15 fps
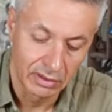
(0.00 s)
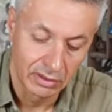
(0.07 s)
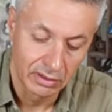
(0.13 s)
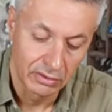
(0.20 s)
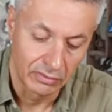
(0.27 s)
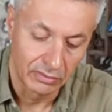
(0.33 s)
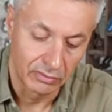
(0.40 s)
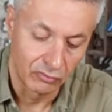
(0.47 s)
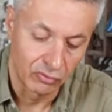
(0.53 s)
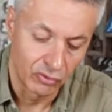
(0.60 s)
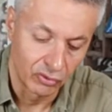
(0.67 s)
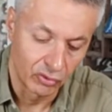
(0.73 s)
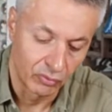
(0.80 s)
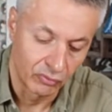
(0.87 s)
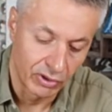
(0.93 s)
the more
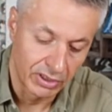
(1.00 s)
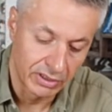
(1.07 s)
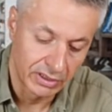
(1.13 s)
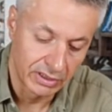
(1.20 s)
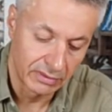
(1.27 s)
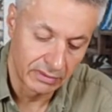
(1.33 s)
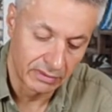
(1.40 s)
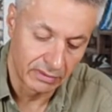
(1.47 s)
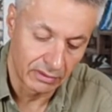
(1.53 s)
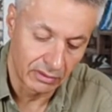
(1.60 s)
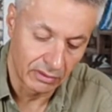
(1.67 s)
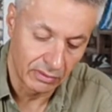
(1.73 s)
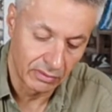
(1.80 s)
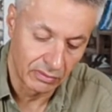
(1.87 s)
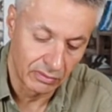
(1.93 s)
you practice,
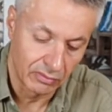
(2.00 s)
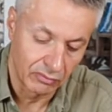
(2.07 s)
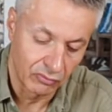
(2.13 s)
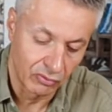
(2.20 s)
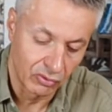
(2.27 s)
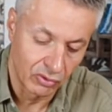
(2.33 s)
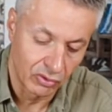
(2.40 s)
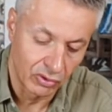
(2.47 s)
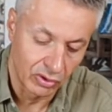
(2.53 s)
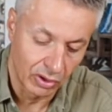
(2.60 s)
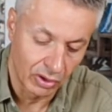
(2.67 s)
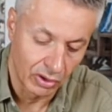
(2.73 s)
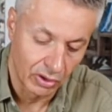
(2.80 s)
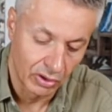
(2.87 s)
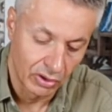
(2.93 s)
the more
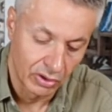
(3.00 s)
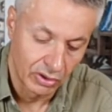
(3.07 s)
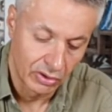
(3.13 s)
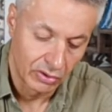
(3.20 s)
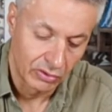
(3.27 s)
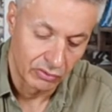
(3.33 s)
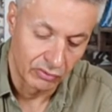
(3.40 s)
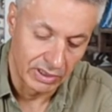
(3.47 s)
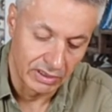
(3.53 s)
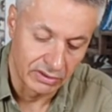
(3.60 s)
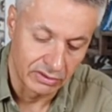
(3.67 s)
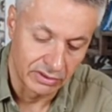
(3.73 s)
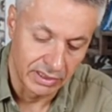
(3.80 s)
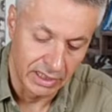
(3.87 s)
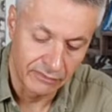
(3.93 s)
you get a
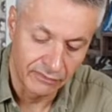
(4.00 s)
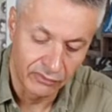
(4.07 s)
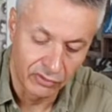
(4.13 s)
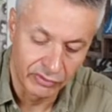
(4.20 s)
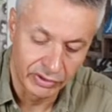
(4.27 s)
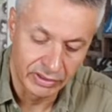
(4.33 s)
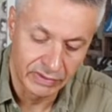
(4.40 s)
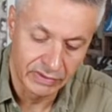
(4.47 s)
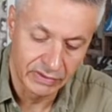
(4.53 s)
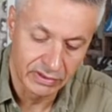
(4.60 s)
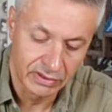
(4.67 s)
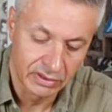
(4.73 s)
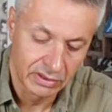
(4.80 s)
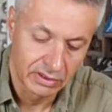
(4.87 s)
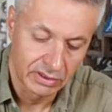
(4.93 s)
knack for it,
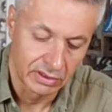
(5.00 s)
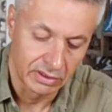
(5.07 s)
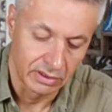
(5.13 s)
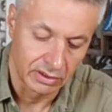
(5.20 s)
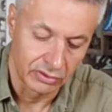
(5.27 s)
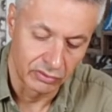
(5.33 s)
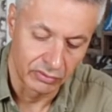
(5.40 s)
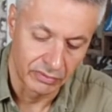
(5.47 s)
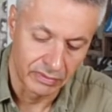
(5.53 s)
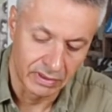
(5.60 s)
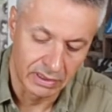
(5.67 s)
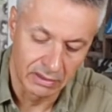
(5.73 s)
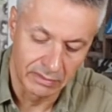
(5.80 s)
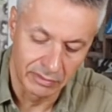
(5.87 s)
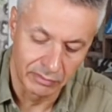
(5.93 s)
your
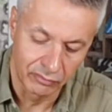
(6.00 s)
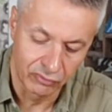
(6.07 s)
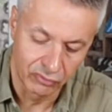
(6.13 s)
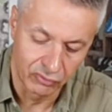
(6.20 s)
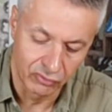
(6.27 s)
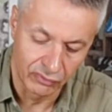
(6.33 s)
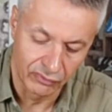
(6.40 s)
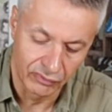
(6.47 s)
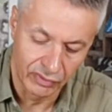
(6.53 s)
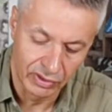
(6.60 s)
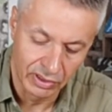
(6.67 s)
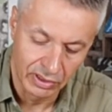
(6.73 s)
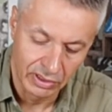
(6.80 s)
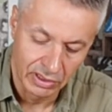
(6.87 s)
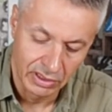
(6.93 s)
skills improve
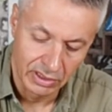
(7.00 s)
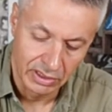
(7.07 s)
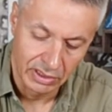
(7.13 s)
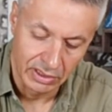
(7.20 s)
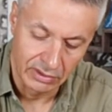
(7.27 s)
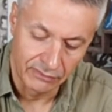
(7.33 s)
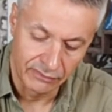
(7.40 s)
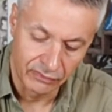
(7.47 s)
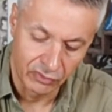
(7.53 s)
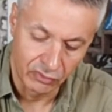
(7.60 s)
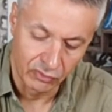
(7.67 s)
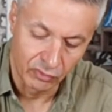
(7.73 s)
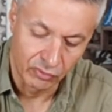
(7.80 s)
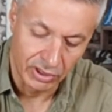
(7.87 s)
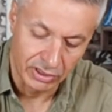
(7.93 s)
if you
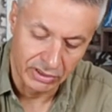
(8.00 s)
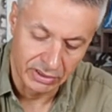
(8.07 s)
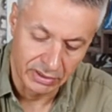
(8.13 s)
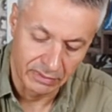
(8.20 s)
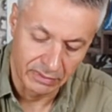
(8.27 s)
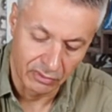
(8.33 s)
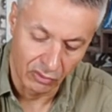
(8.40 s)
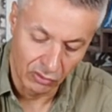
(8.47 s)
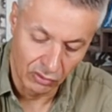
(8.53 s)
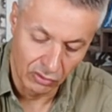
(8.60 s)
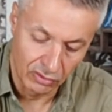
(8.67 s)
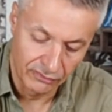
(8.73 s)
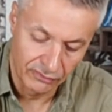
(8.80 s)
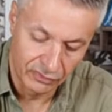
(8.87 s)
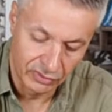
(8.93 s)
practice
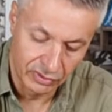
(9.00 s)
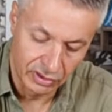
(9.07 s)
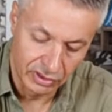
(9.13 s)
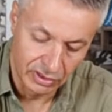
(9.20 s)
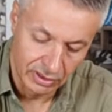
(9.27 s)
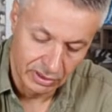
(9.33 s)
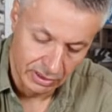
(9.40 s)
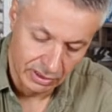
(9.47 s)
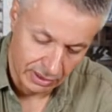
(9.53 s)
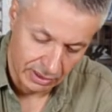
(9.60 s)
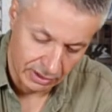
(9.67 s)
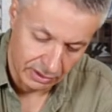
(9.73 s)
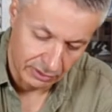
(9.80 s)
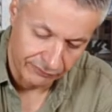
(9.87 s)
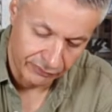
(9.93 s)
often and
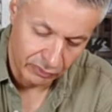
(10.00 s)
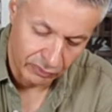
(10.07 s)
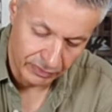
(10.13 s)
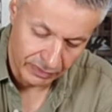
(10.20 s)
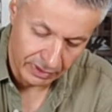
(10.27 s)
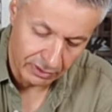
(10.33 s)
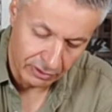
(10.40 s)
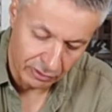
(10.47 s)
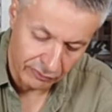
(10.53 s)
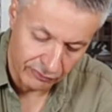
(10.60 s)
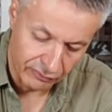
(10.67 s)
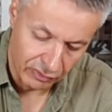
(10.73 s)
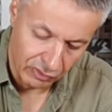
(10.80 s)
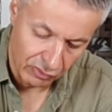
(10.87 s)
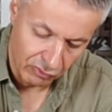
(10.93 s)
if you think of
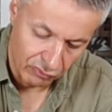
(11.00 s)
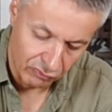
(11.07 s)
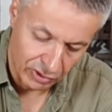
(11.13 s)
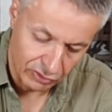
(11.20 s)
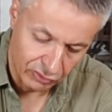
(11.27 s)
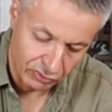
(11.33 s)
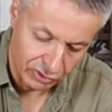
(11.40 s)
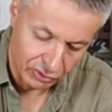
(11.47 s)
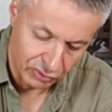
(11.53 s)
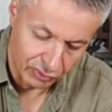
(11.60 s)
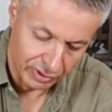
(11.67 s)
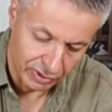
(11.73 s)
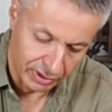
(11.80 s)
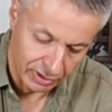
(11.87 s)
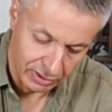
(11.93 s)
what you are
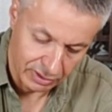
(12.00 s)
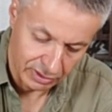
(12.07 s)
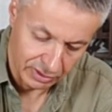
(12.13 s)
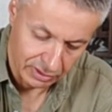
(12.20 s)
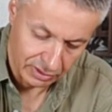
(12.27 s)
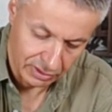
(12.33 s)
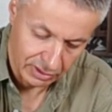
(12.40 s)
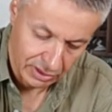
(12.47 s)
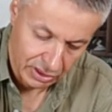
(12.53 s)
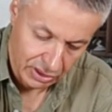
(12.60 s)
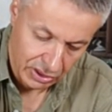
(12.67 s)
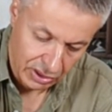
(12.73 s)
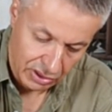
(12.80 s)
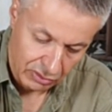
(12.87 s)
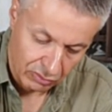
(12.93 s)
doing.
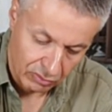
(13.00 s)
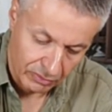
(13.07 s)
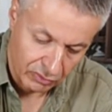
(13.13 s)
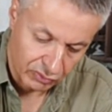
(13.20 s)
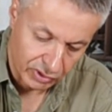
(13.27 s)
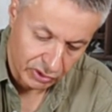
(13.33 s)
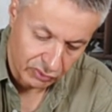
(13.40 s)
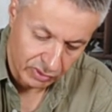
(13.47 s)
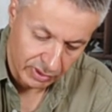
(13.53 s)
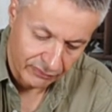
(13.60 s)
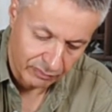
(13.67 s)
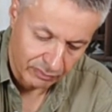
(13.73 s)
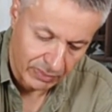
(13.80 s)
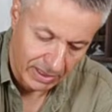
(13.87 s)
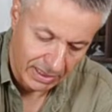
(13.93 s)
Also try to have a
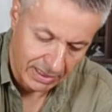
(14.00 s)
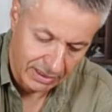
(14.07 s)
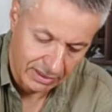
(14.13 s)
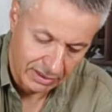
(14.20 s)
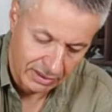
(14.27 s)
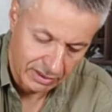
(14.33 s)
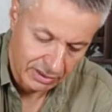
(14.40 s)
plan